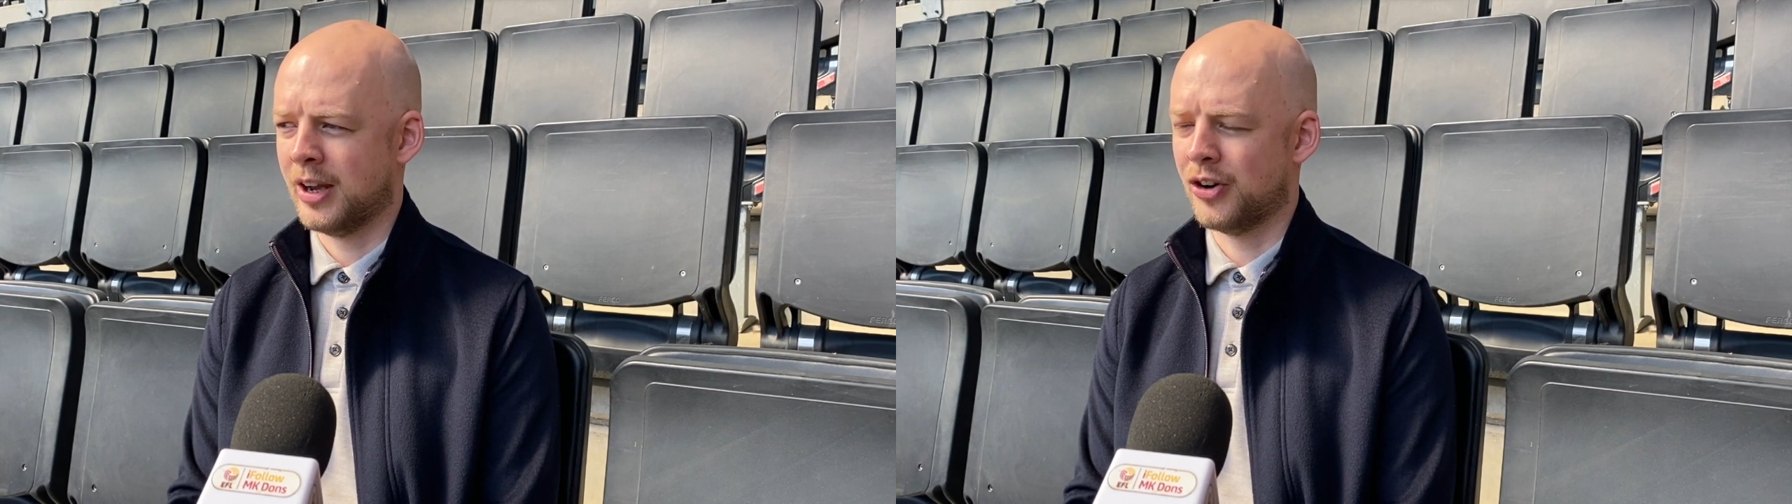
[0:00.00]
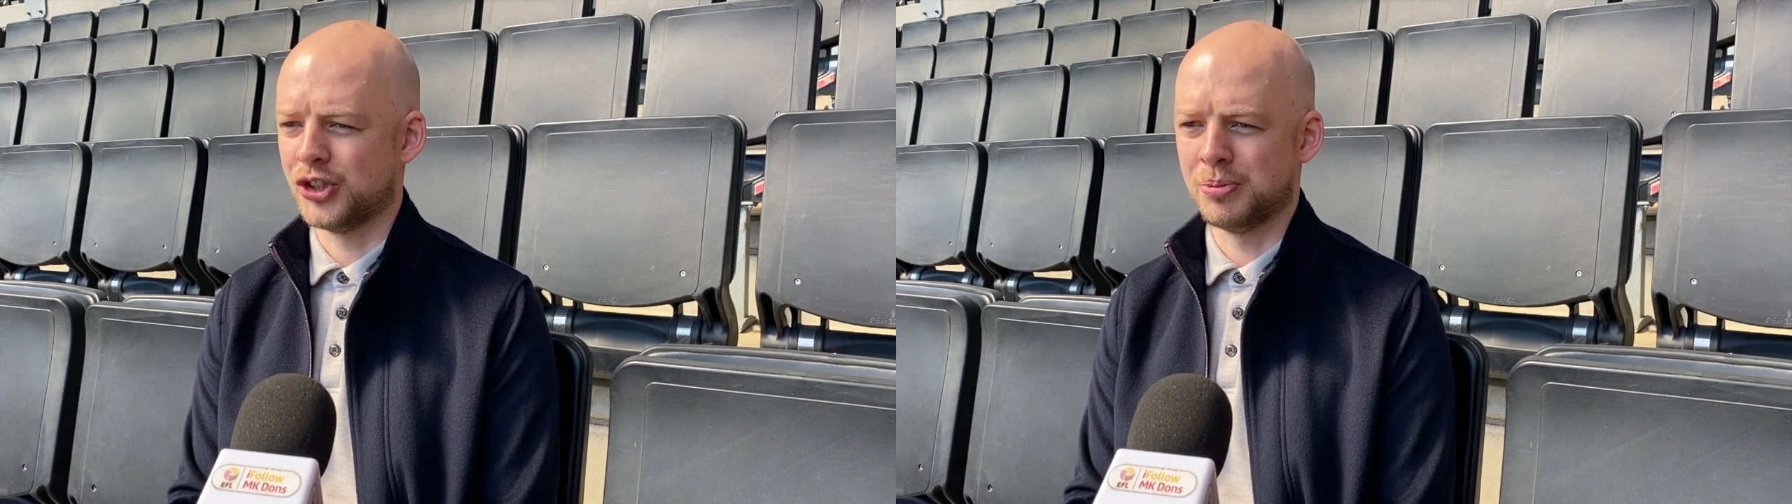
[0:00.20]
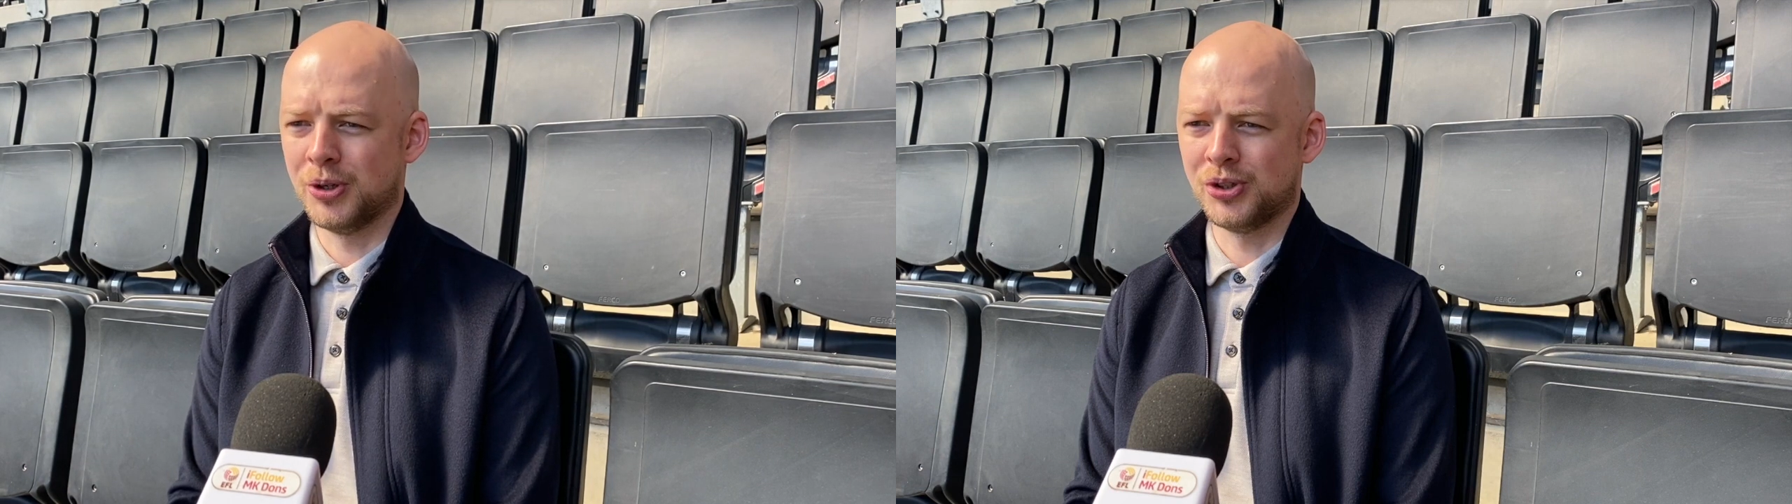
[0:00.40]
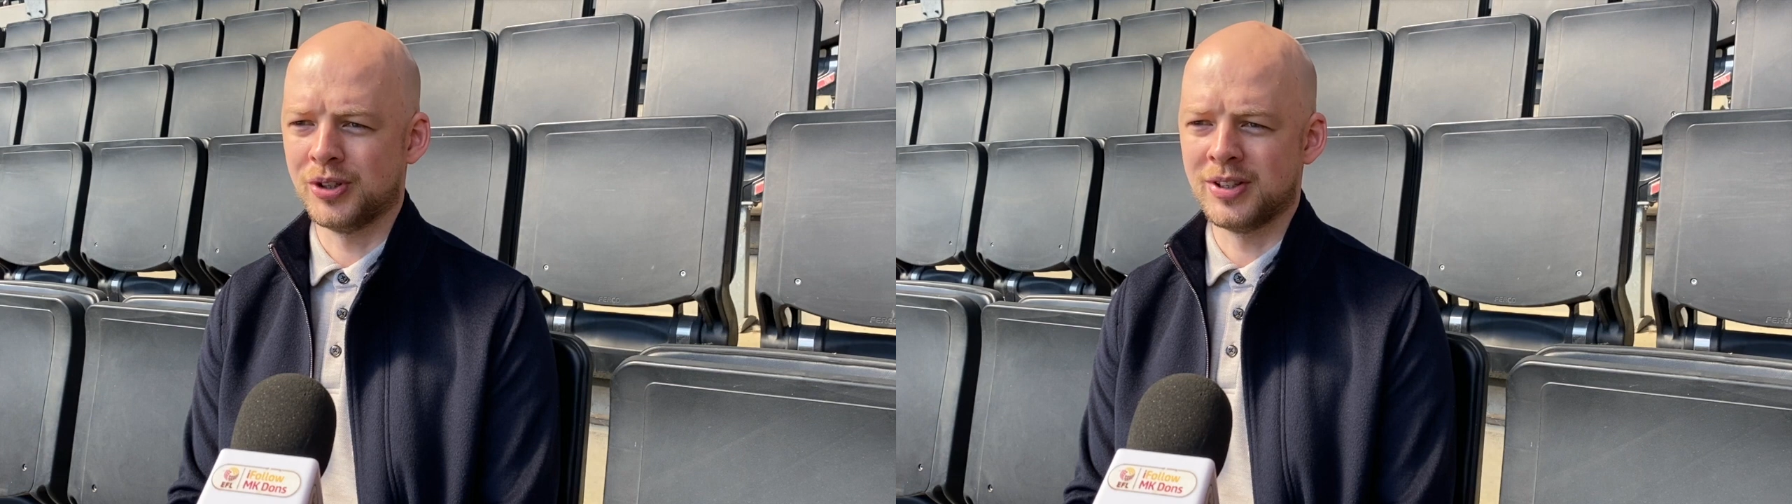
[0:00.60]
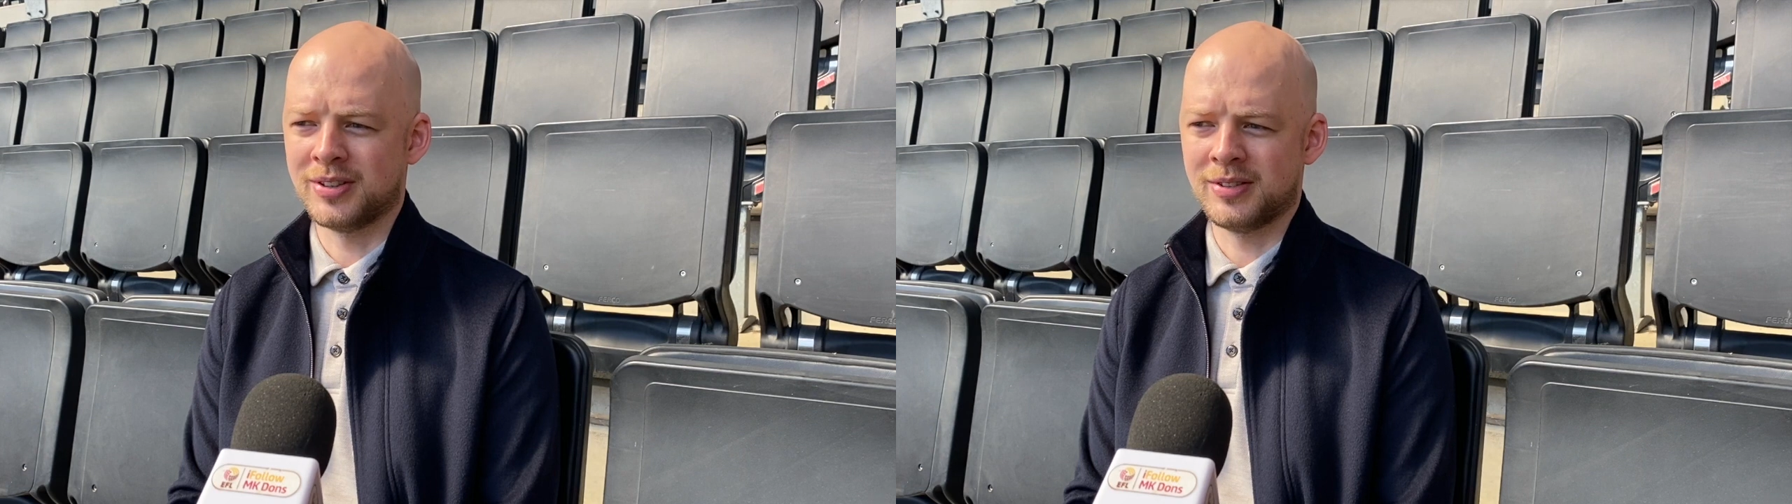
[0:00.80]
uh,
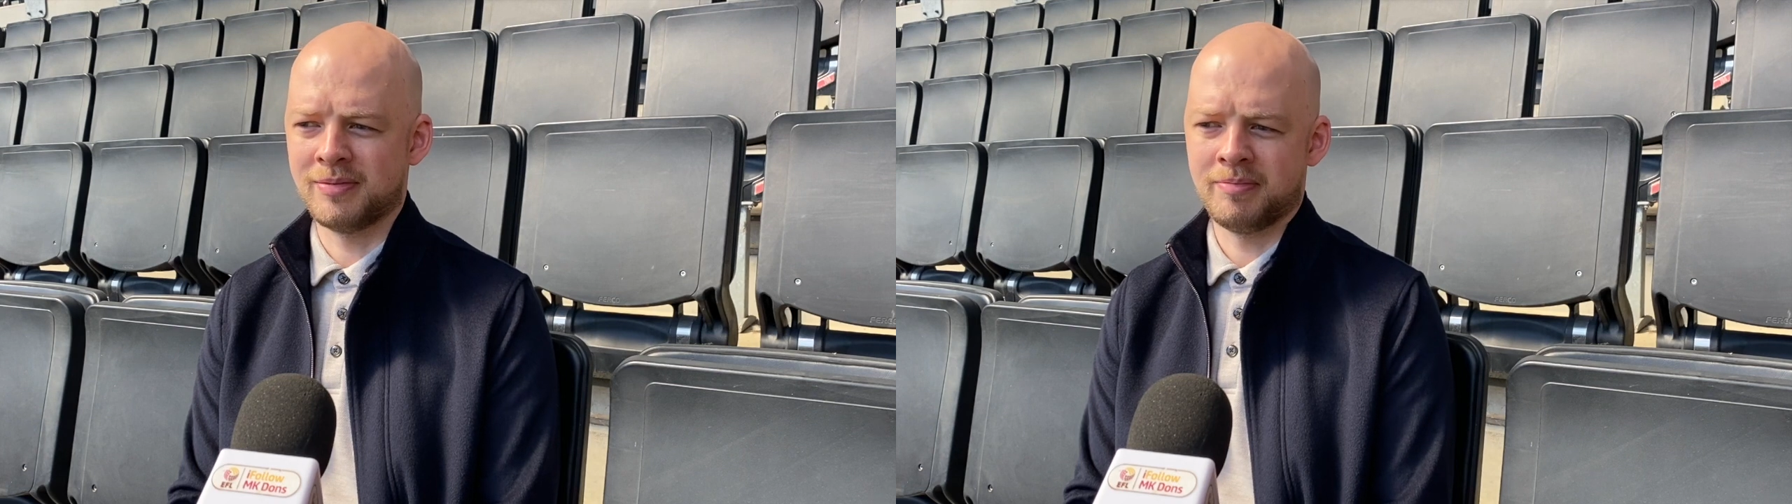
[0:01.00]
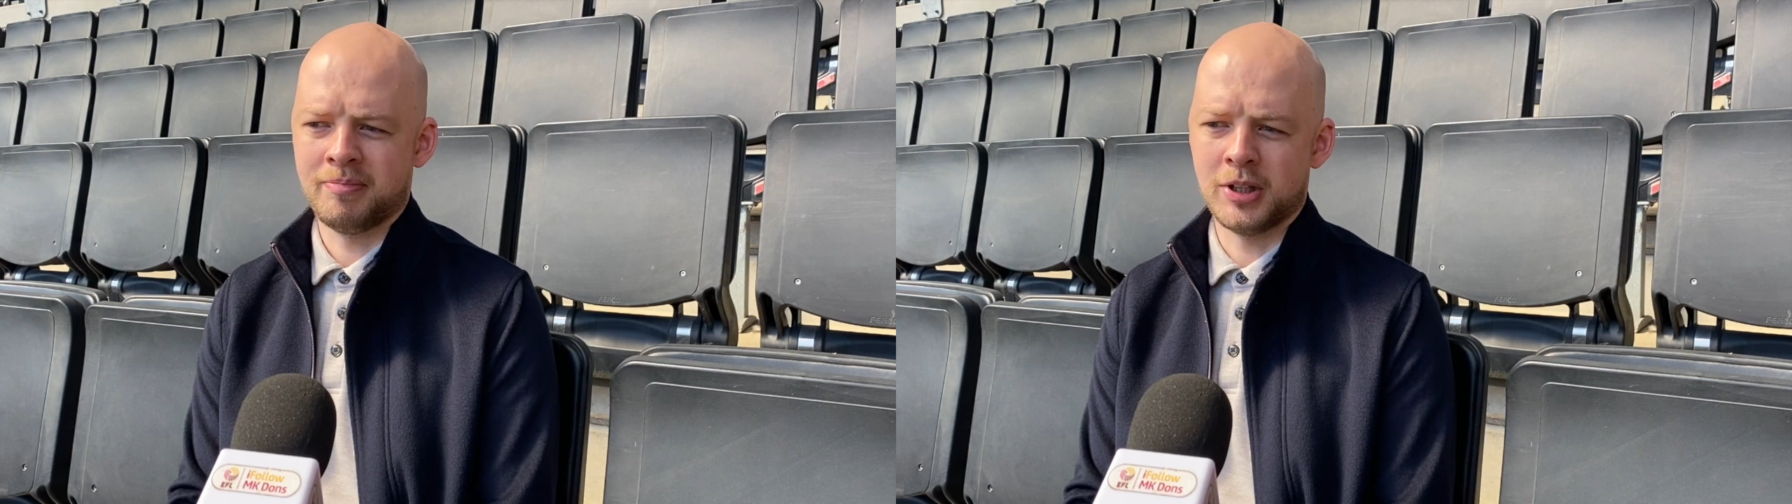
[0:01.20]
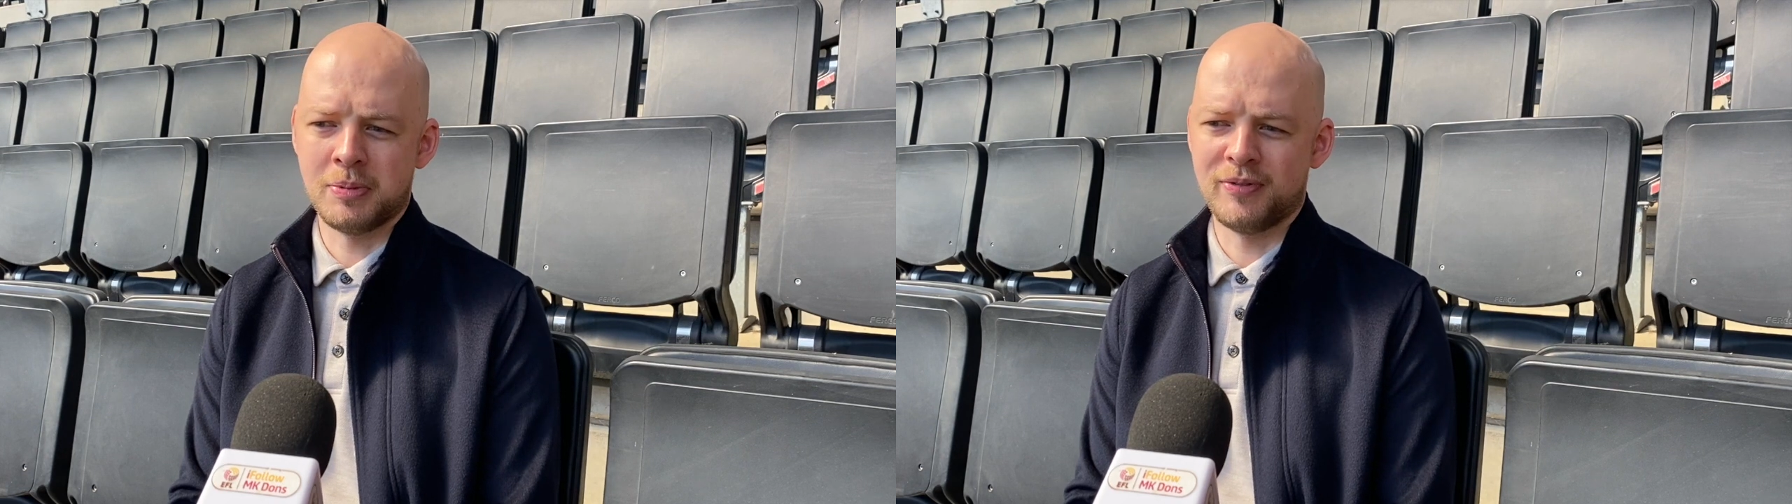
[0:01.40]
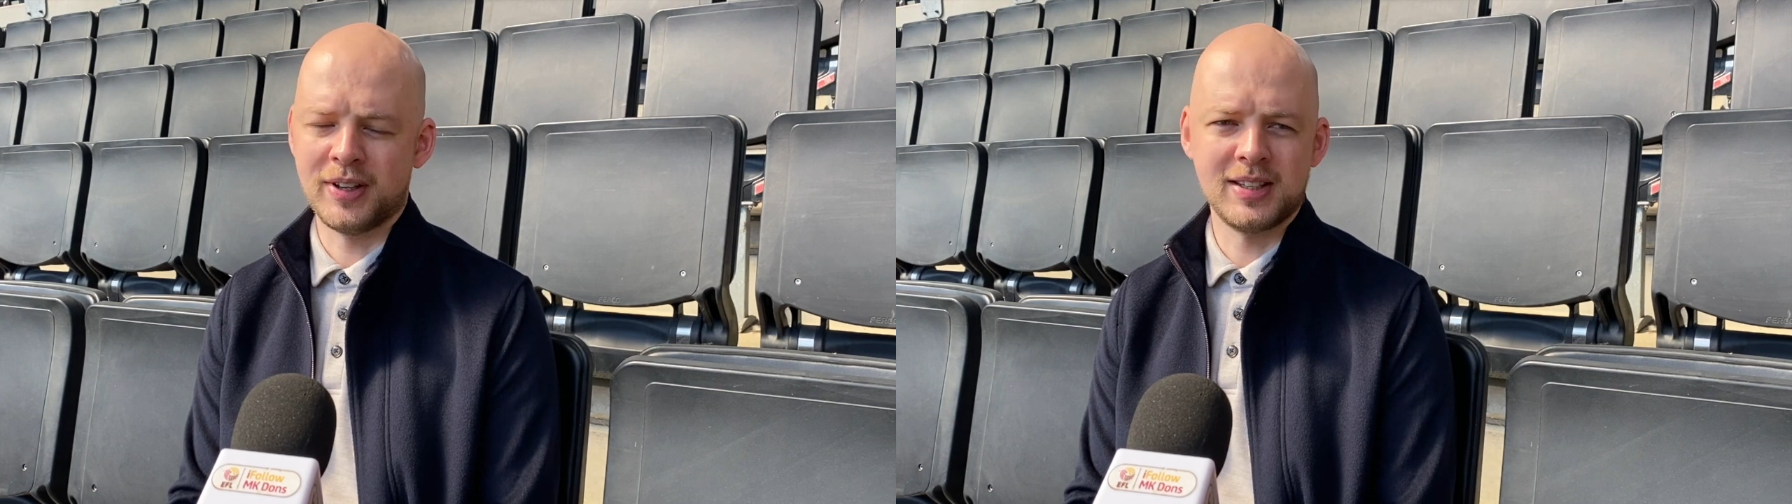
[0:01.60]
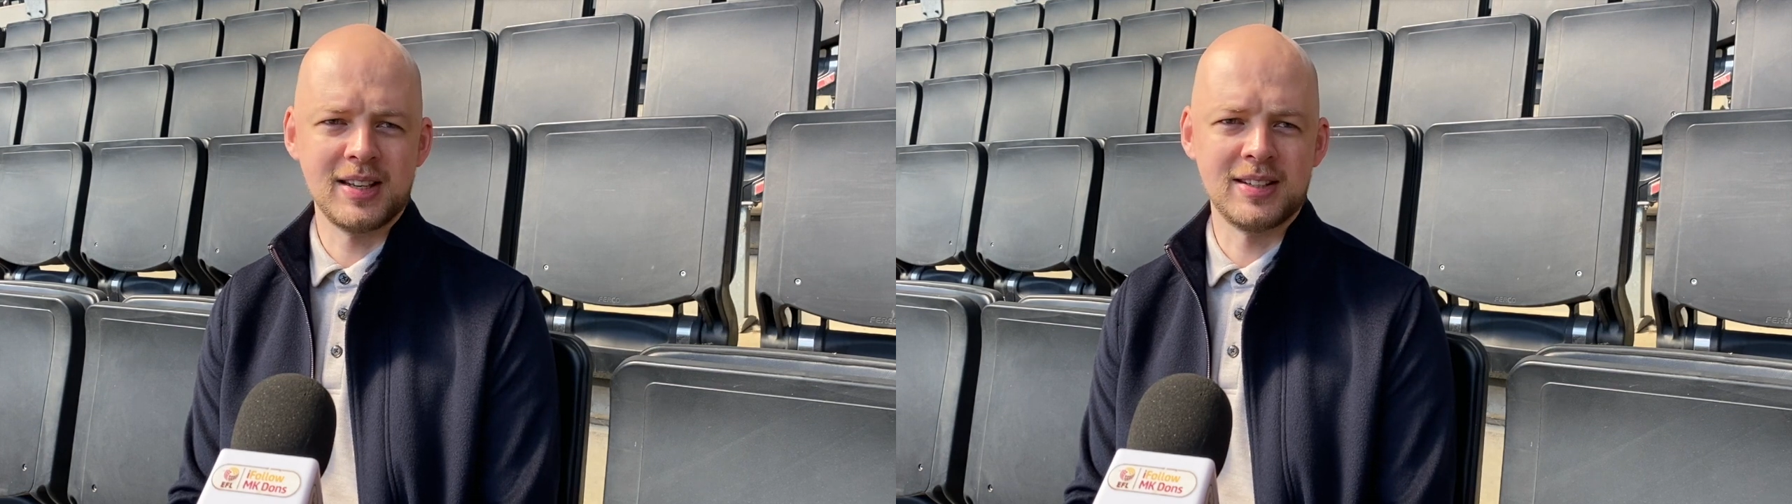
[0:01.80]
contribution has has been
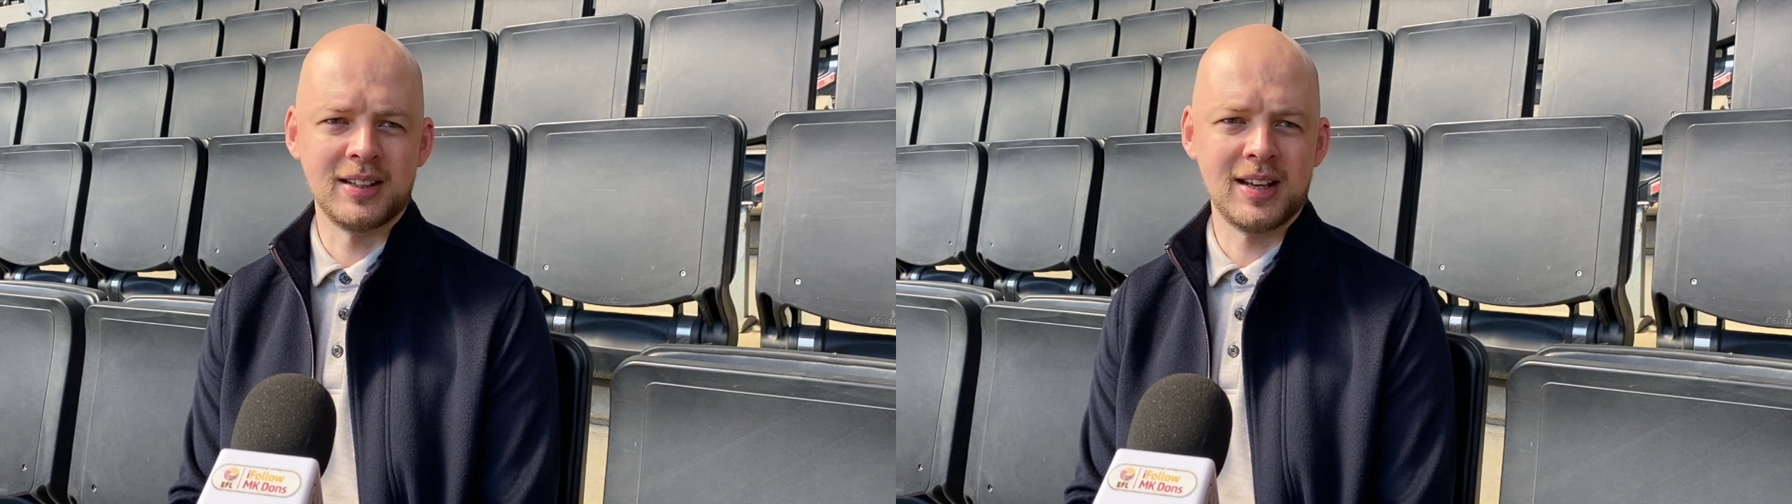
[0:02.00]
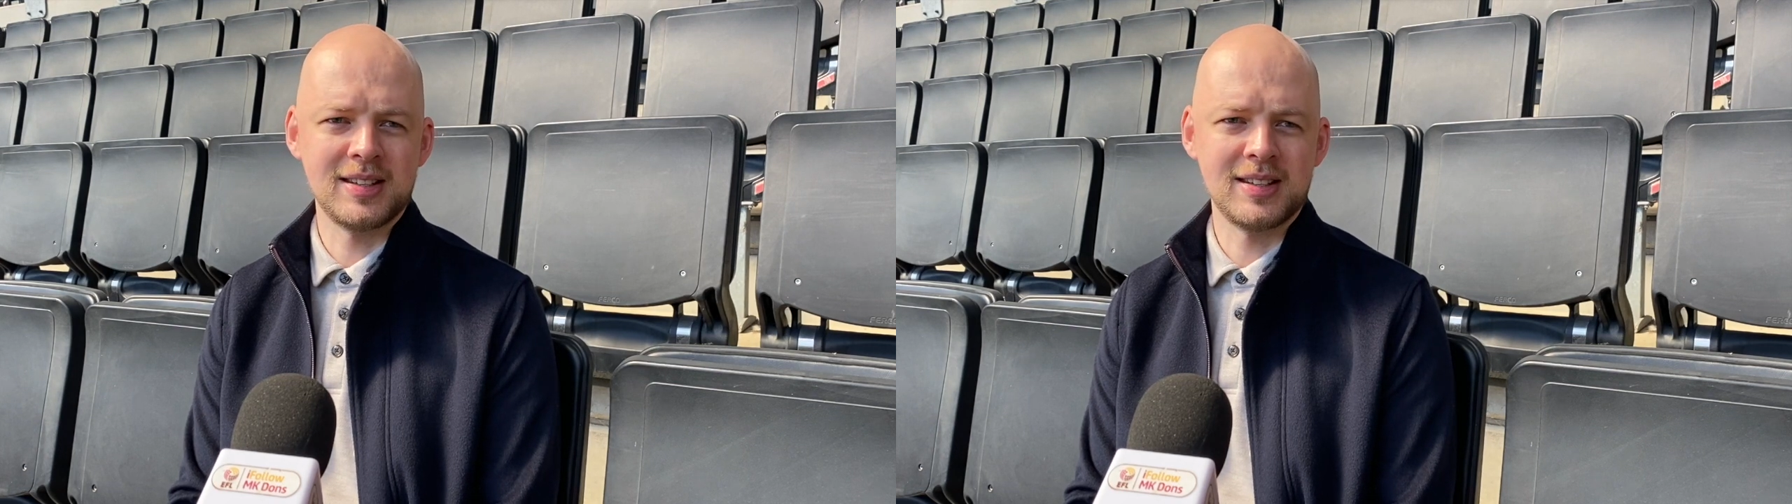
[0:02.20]
fantastic.